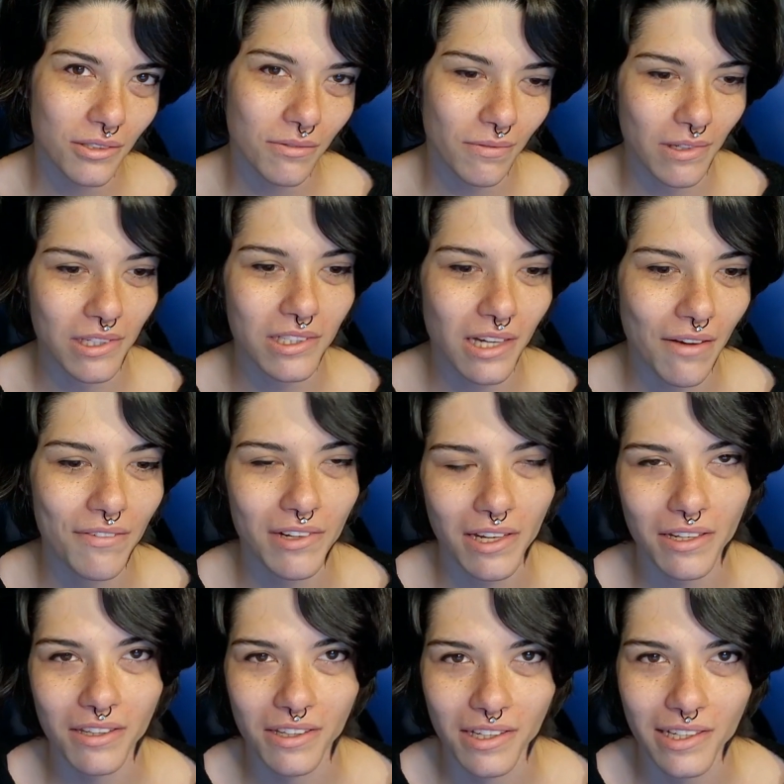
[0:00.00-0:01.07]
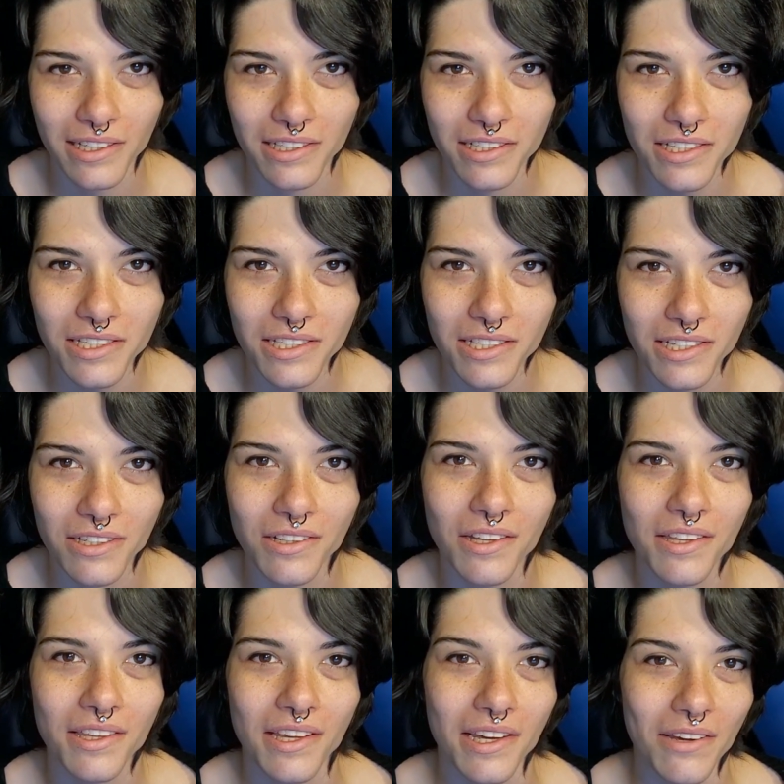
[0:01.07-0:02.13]
which evidently is still a
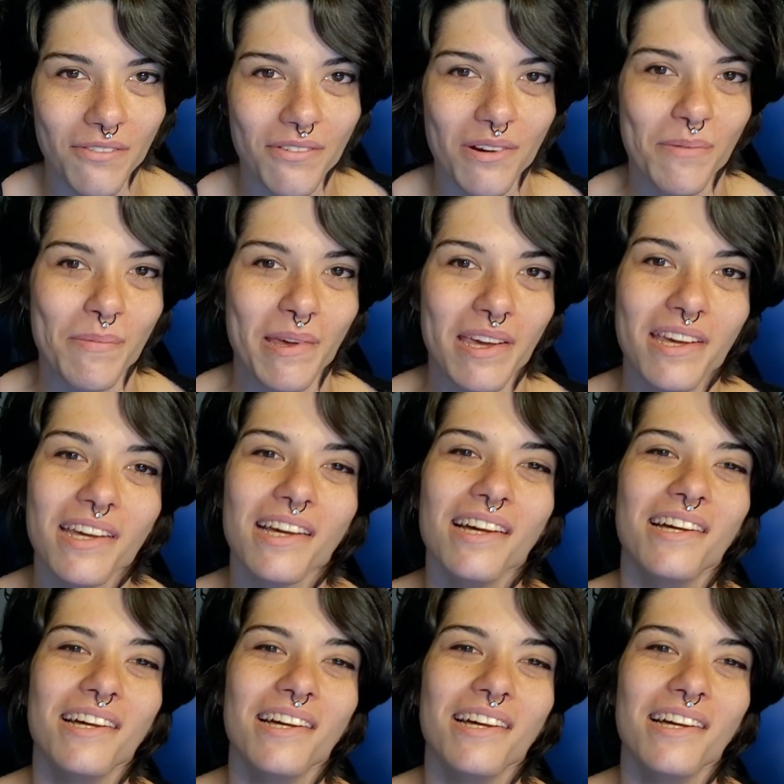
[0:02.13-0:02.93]
thing for me,